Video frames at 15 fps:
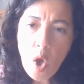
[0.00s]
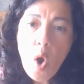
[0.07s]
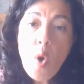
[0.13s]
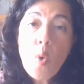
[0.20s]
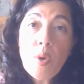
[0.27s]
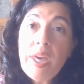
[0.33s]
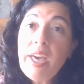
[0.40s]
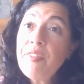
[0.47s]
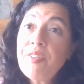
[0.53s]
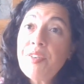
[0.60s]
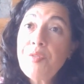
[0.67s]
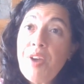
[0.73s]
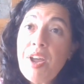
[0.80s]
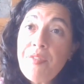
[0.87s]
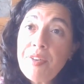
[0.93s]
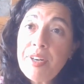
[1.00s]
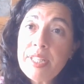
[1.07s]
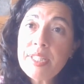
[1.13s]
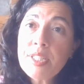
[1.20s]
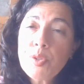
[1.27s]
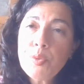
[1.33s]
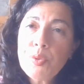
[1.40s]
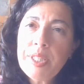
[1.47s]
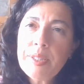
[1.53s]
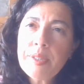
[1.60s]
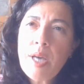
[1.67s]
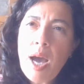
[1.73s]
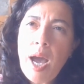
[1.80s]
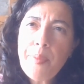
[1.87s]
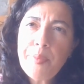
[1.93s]
We have a reference to the
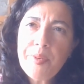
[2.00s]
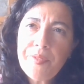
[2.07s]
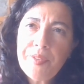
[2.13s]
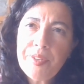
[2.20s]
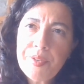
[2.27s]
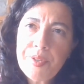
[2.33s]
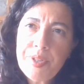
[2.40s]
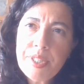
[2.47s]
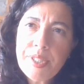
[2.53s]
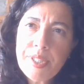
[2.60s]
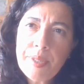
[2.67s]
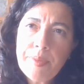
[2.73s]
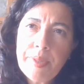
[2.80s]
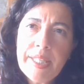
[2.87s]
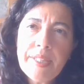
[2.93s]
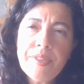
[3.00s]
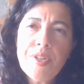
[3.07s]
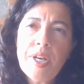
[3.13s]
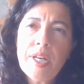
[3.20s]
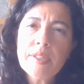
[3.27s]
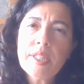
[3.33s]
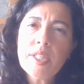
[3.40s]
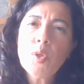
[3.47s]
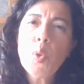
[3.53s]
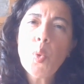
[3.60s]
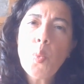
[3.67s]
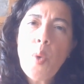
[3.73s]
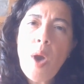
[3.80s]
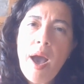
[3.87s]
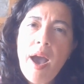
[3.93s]
type of federalism in the Article
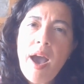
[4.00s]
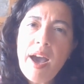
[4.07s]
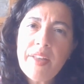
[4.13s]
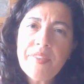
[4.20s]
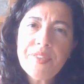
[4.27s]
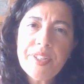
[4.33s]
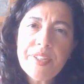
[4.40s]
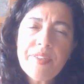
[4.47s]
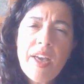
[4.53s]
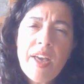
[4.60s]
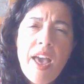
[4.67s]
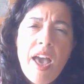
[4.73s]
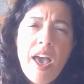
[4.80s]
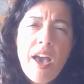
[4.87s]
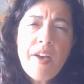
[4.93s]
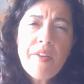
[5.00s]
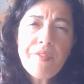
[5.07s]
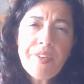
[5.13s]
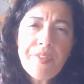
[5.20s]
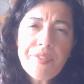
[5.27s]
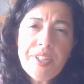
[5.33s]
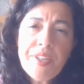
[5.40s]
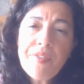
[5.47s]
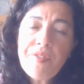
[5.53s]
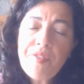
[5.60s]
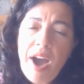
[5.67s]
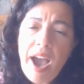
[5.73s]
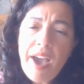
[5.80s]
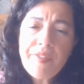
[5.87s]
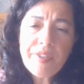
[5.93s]

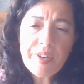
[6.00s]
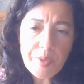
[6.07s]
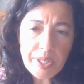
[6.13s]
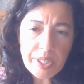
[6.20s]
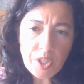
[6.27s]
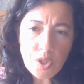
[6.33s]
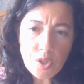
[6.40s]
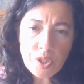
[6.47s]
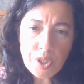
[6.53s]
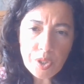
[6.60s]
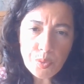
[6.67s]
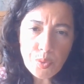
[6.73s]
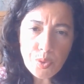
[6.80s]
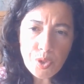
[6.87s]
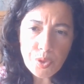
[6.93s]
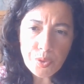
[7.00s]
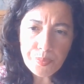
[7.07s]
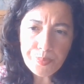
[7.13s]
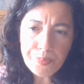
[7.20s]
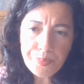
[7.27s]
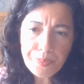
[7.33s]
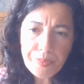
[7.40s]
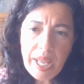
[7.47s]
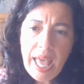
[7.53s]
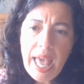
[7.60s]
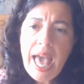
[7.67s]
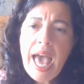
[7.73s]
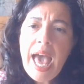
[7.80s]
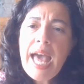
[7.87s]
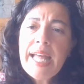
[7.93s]
155 of our Constitution.
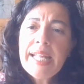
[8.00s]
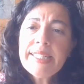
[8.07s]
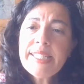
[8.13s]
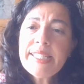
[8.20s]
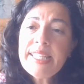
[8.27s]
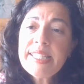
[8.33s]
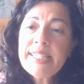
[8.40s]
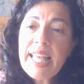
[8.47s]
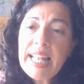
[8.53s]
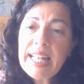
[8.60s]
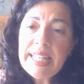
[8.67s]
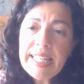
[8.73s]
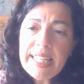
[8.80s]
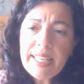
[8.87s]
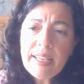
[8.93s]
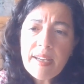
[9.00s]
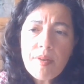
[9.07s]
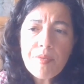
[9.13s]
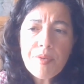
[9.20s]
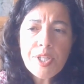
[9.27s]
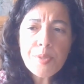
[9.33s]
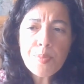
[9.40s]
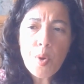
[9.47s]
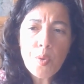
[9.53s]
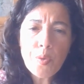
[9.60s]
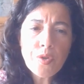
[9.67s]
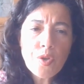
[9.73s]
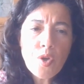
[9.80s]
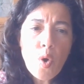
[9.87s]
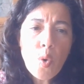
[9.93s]
This is a legal
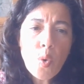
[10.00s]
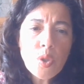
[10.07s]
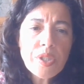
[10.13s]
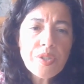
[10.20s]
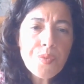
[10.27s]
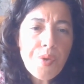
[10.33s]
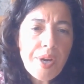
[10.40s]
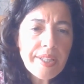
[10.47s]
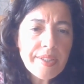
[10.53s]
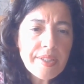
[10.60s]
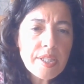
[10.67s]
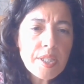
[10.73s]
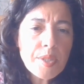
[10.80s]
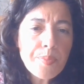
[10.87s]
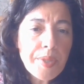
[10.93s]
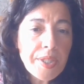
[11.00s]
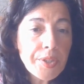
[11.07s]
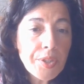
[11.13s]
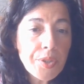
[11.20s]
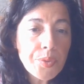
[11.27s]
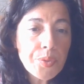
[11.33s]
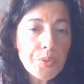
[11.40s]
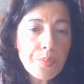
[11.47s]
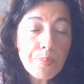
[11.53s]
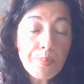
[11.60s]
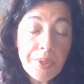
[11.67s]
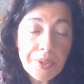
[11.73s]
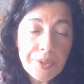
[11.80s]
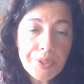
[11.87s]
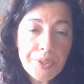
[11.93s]
response whose greatest
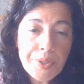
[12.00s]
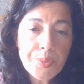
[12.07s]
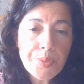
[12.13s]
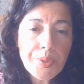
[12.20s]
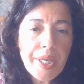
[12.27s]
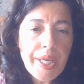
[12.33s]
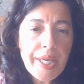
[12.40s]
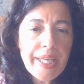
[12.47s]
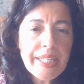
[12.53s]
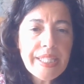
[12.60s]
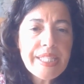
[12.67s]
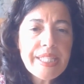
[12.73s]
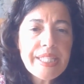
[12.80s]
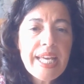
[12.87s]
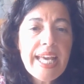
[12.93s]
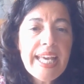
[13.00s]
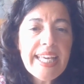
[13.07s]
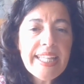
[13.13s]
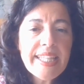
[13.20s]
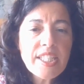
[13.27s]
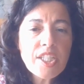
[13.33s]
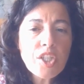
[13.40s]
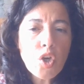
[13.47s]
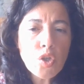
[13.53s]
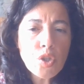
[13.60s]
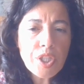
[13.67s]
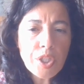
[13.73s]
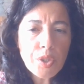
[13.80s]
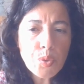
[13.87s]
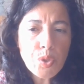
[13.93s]
virtue is its
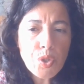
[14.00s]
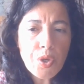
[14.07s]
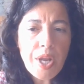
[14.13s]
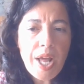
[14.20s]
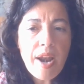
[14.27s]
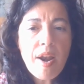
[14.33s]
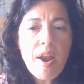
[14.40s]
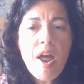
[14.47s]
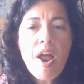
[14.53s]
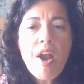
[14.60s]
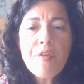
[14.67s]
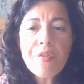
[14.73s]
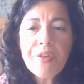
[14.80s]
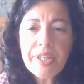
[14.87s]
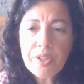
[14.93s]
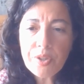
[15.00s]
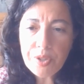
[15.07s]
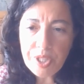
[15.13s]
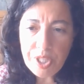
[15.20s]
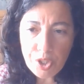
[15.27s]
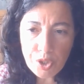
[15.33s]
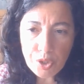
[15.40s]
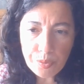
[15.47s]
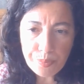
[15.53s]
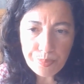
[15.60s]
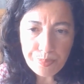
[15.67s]
constitutional recognition.